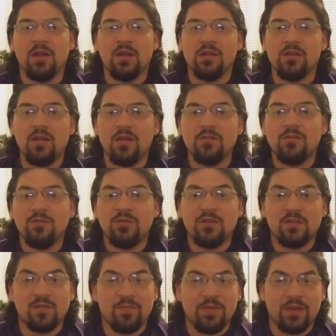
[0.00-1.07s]
Natsu
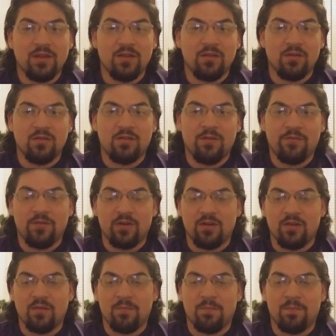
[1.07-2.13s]
does something a little different
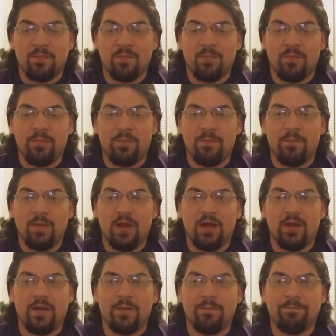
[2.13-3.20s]

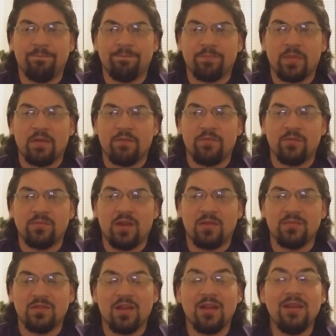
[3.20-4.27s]
from time
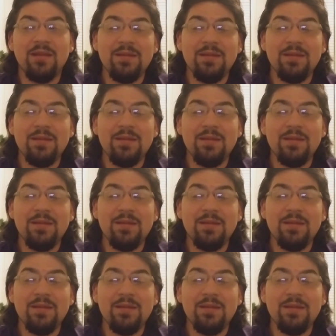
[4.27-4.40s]
to time.